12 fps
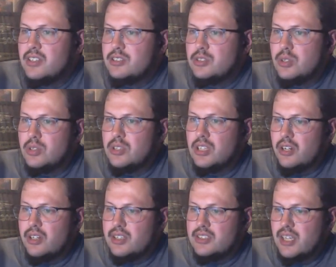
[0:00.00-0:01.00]
So the
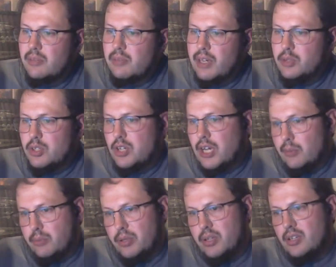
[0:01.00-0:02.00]
Guardians came back with their
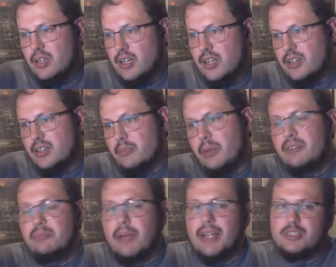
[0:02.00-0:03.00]

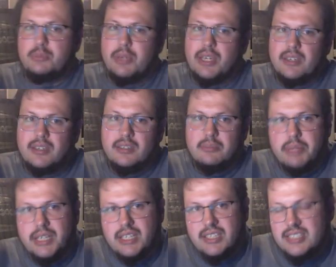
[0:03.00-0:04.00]
competitive balance pick
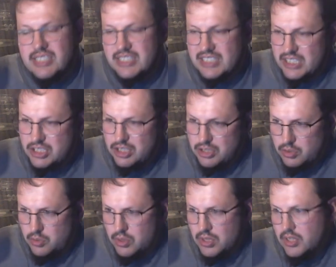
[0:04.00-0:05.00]

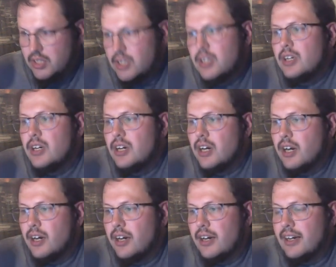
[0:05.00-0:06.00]
62,
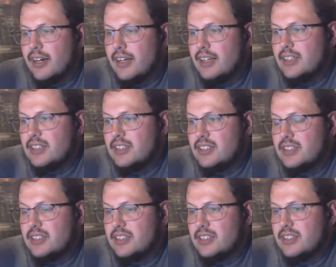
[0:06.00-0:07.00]
and
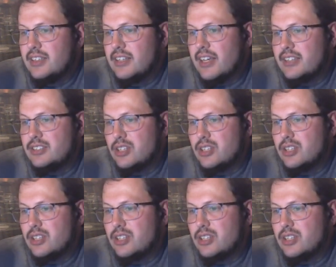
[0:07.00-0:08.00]
took
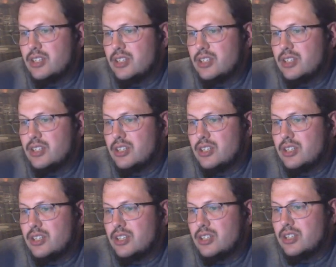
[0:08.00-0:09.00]
Andrew Walters,
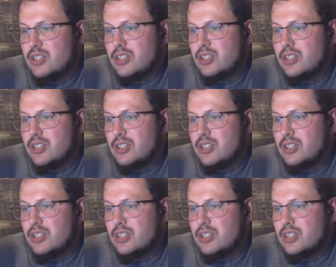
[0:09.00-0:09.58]
who,